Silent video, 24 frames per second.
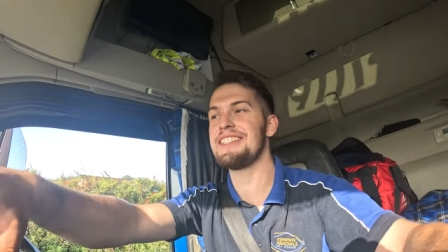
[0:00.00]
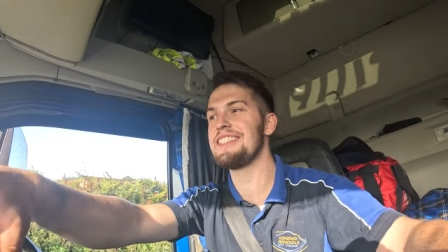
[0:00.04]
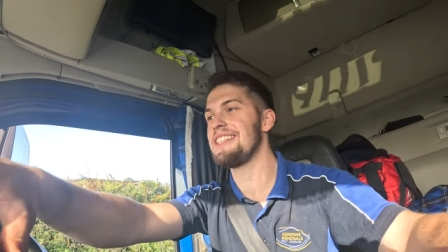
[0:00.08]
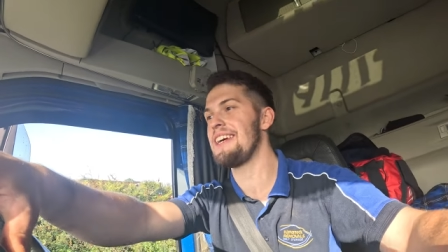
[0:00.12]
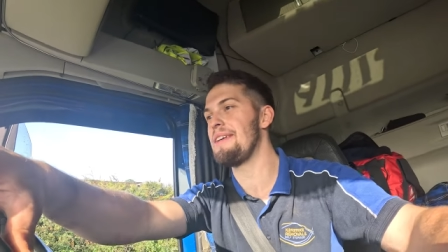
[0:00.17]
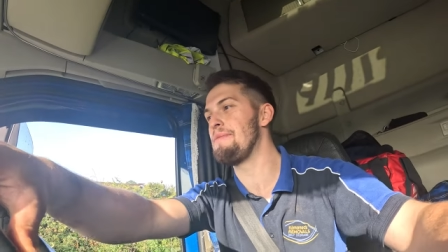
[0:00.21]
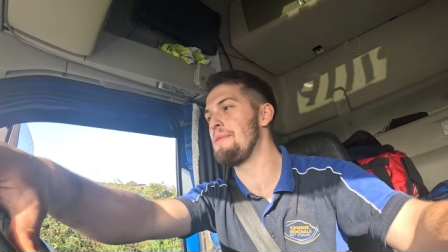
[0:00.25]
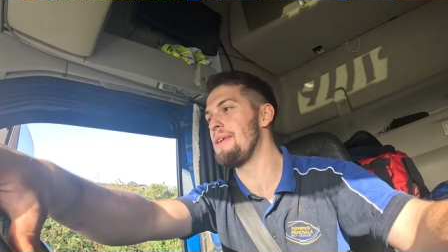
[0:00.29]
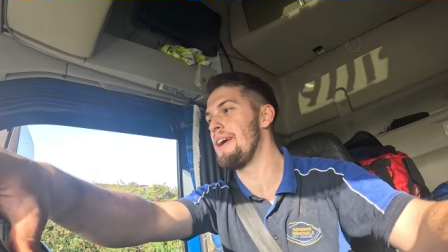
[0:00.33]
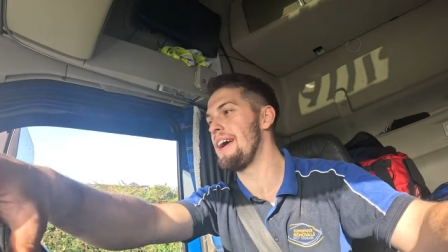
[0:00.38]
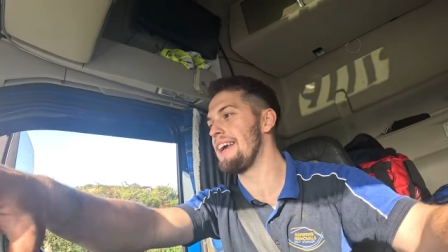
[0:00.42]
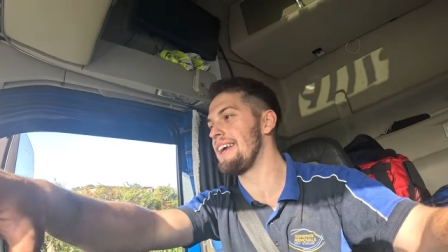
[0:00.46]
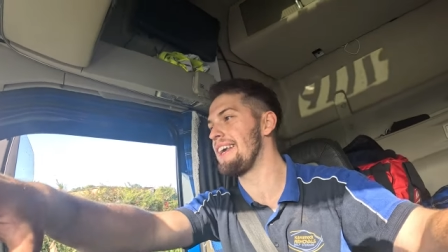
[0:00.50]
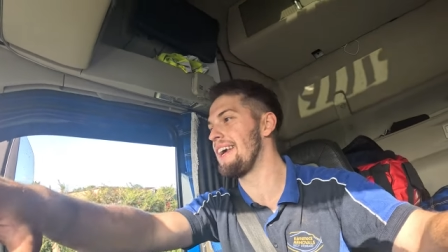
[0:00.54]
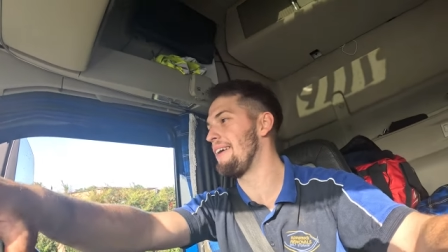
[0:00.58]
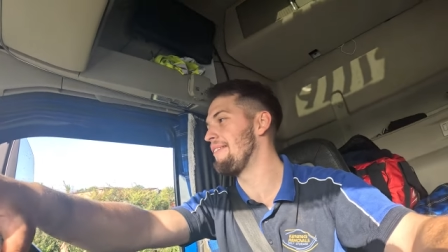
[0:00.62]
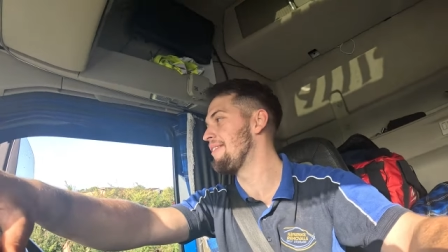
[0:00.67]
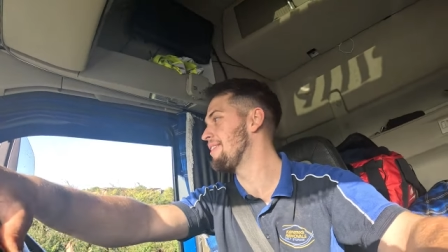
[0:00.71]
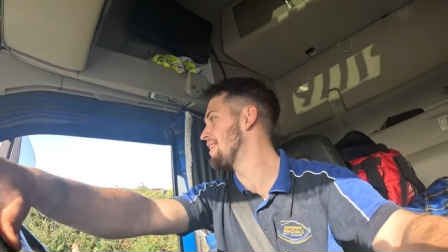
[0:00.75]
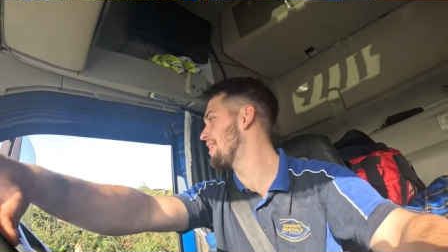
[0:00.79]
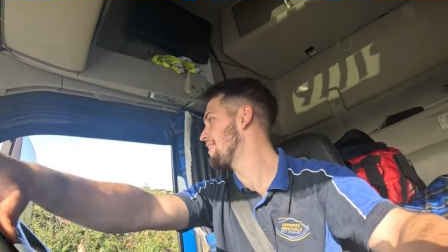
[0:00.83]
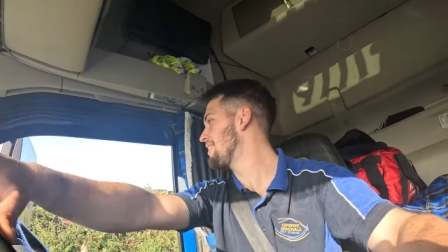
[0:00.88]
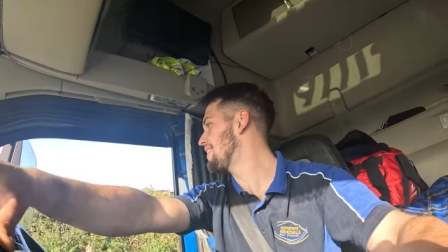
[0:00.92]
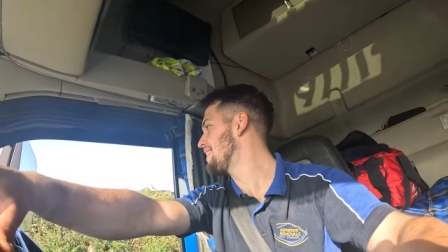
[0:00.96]
just put a
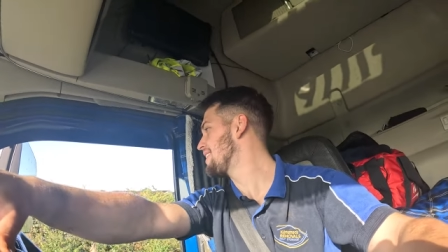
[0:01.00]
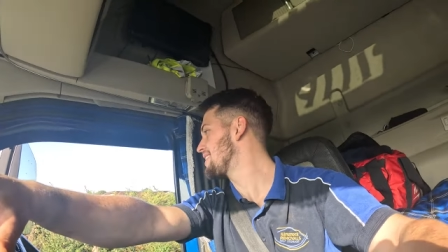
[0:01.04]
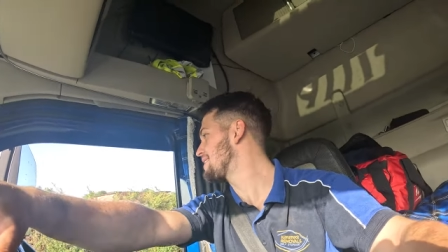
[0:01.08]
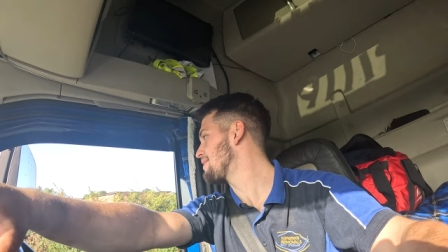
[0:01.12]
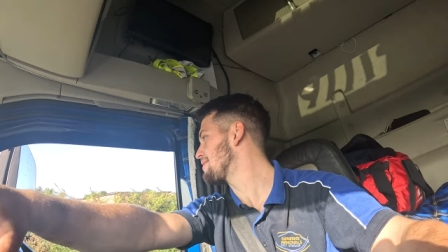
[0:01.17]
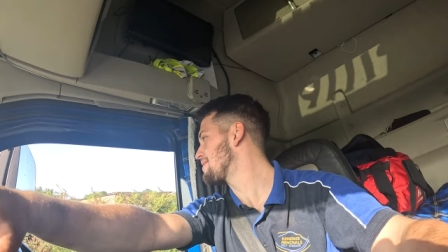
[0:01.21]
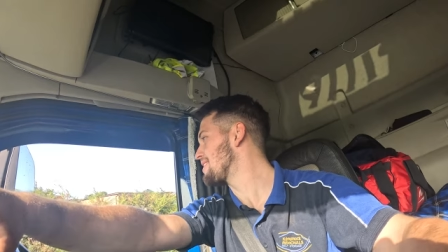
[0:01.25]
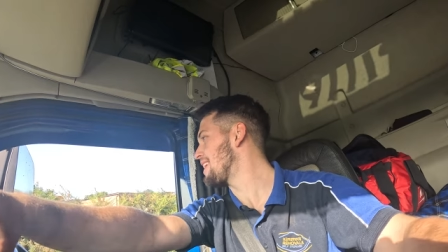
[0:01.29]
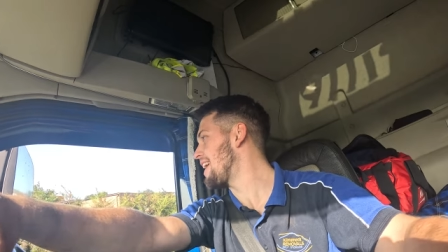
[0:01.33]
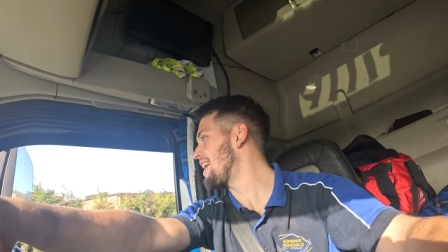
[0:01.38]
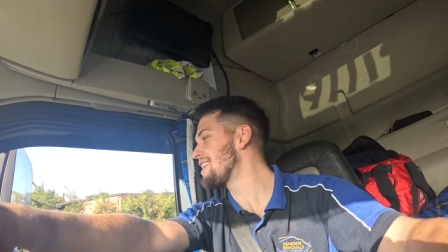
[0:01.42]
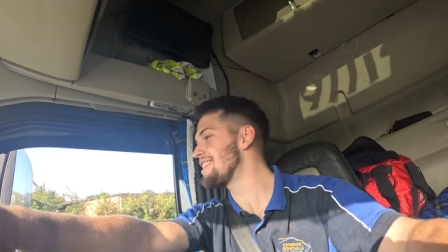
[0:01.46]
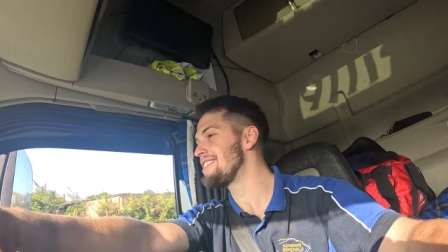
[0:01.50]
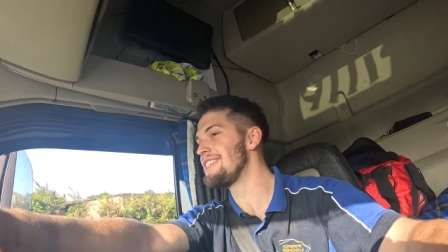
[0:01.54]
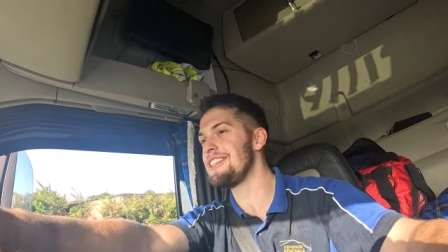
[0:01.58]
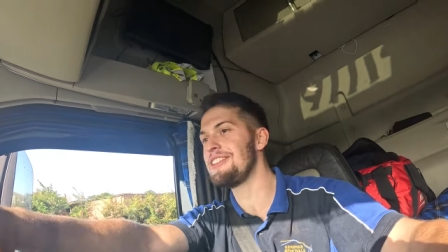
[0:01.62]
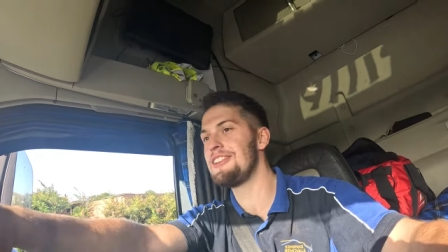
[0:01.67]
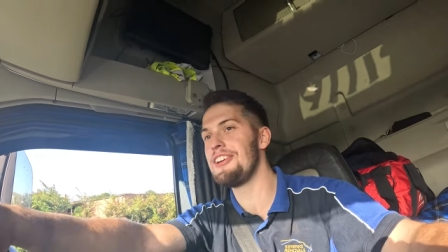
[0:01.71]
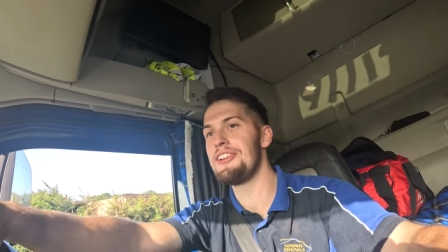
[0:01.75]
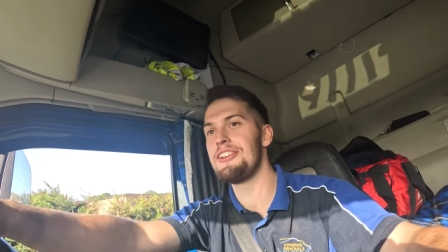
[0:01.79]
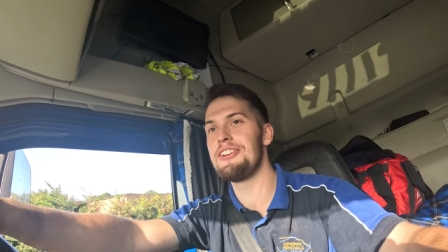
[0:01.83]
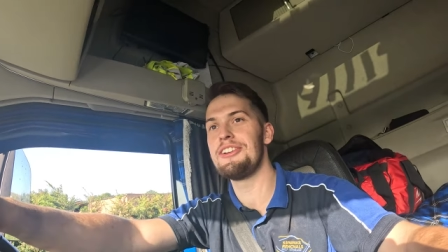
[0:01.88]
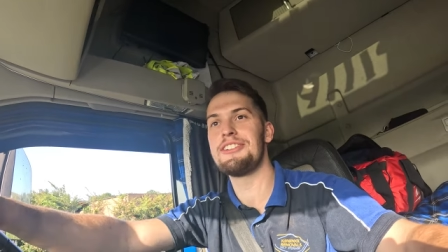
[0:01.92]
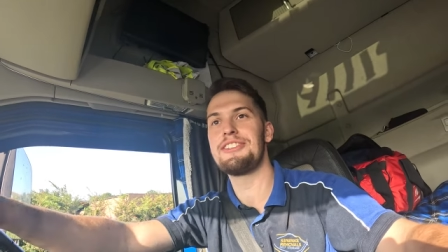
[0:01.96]
camera down there. So I was like, I seen
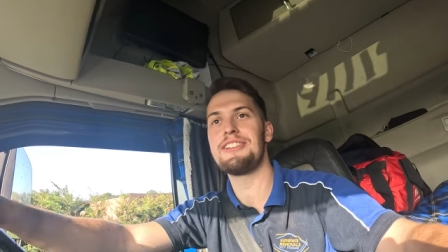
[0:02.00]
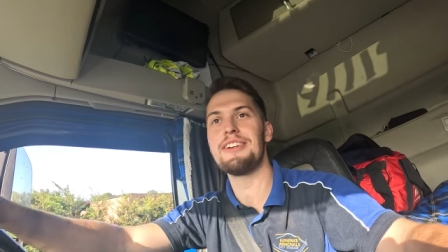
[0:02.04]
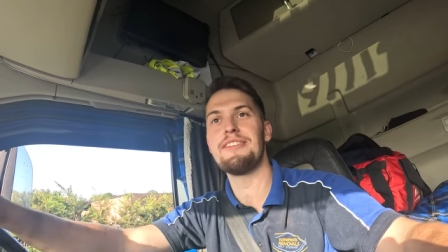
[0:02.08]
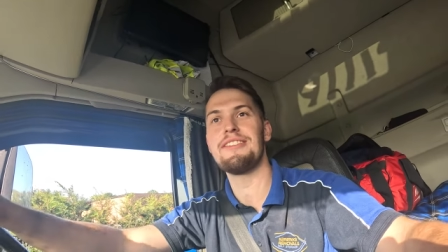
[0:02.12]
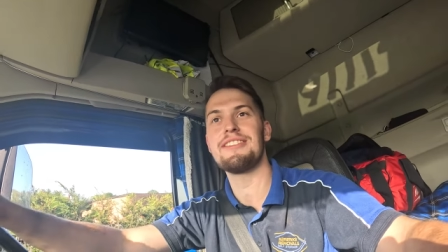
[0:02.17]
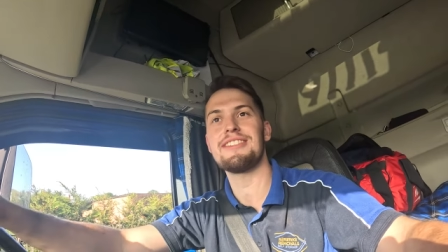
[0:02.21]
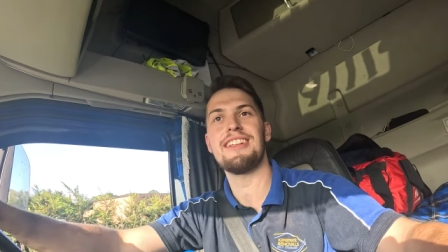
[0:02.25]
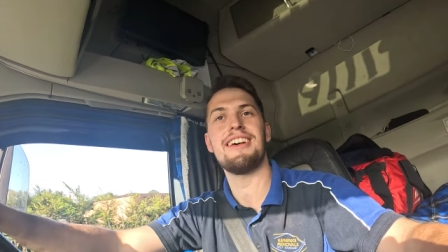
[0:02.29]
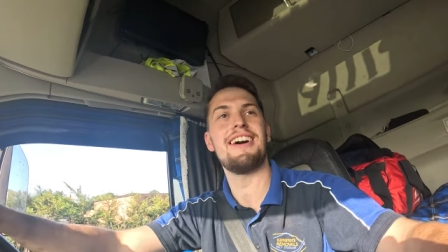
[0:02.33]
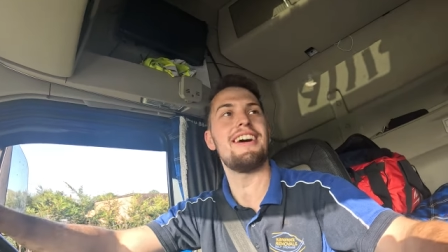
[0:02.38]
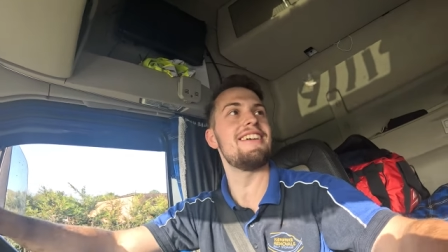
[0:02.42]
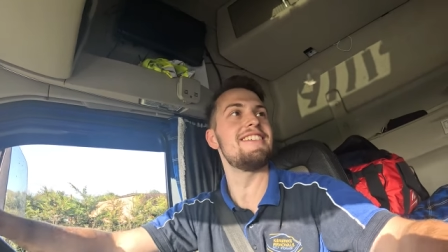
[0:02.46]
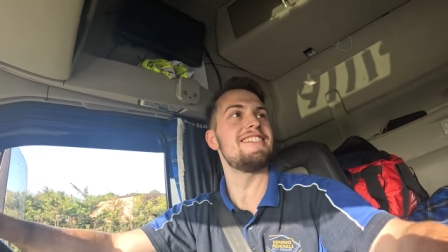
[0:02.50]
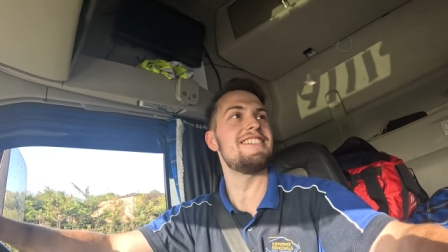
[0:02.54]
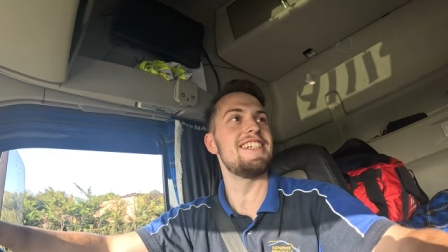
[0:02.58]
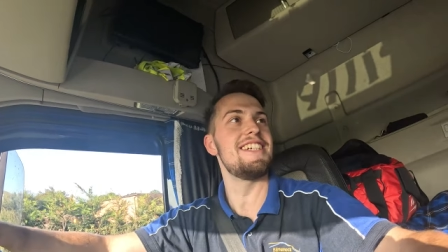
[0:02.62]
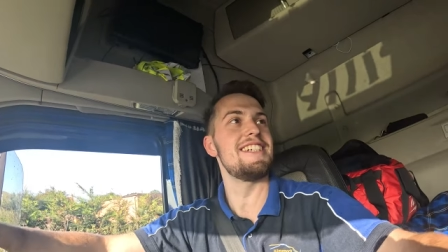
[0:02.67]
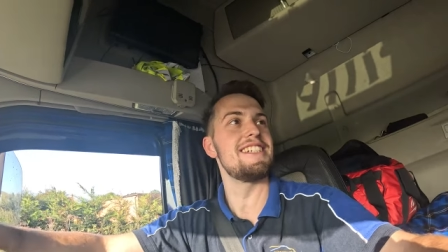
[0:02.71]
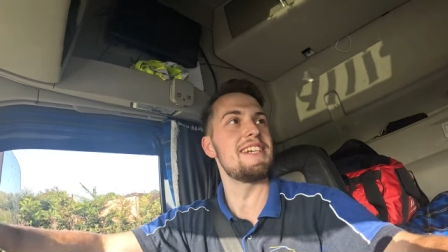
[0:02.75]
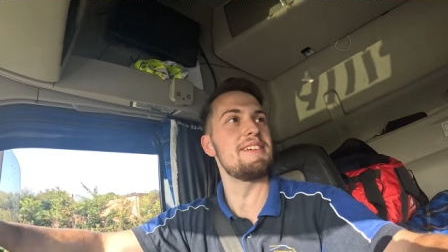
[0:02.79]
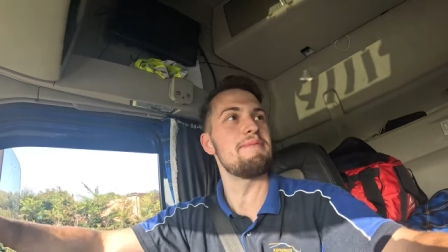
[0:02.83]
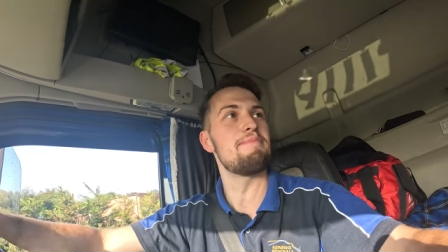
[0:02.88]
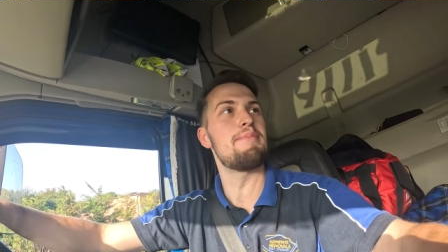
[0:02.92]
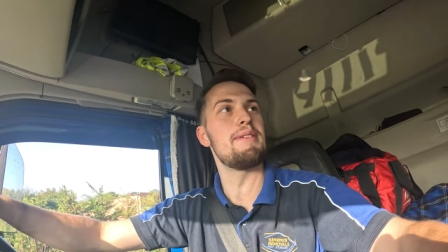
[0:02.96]
you on YouTube. I was like, oh
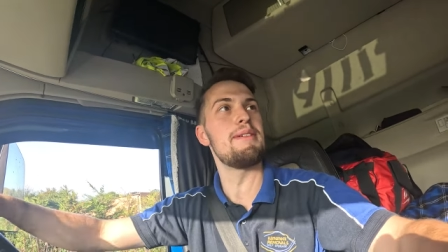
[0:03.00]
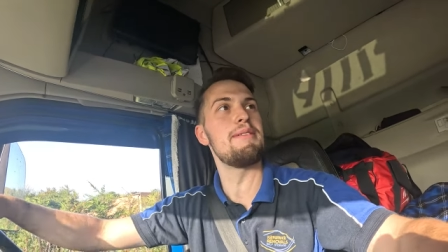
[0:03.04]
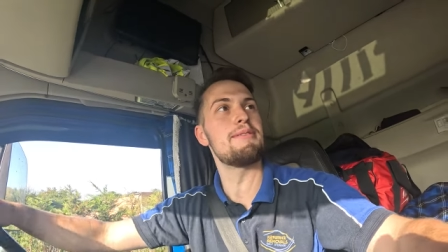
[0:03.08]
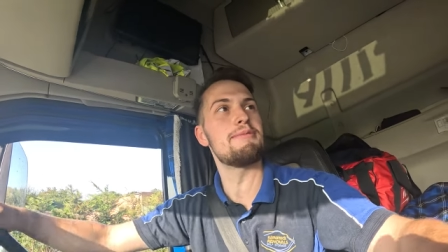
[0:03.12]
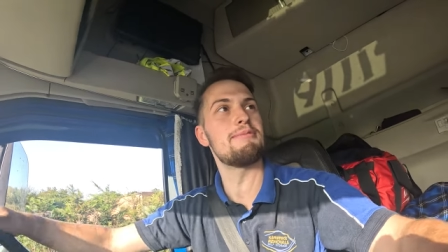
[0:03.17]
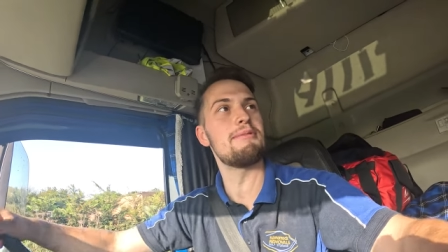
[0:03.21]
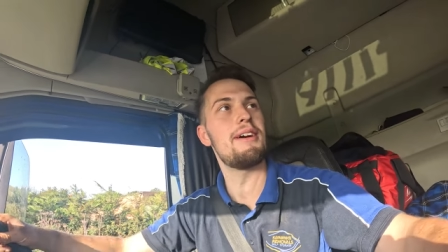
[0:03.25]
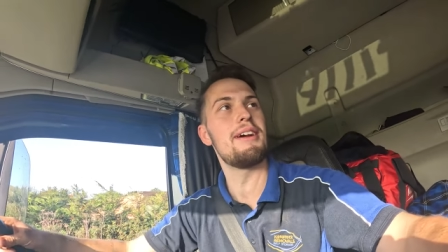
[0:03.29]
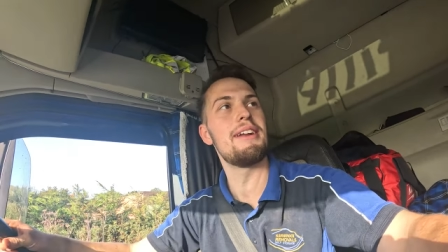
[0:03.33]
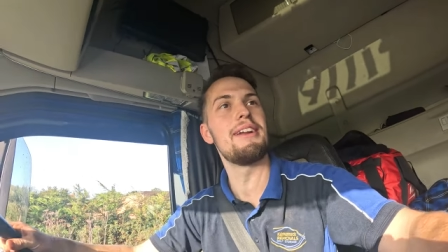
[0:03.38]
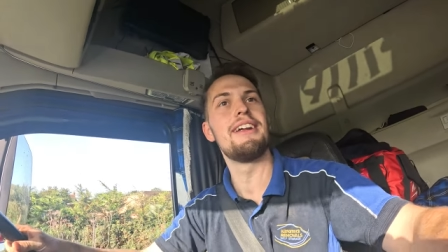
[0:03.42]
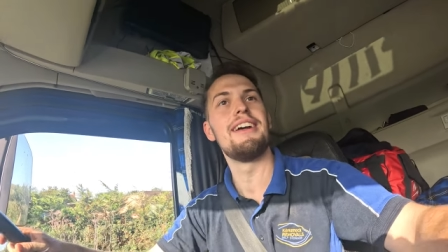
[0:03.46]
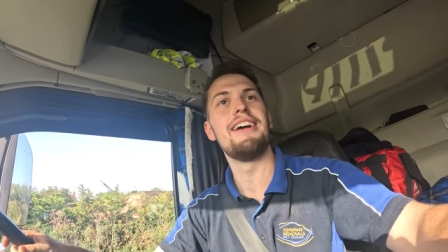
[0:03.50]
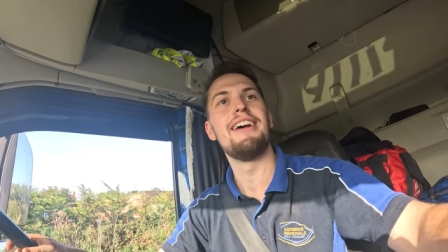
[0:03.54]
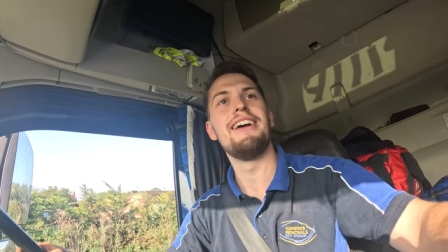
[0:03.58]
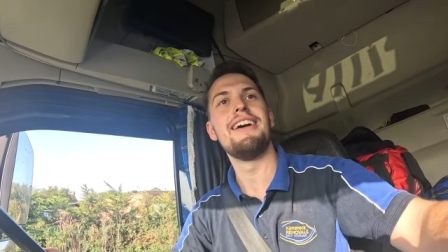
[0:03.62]
geez, he beeps, man.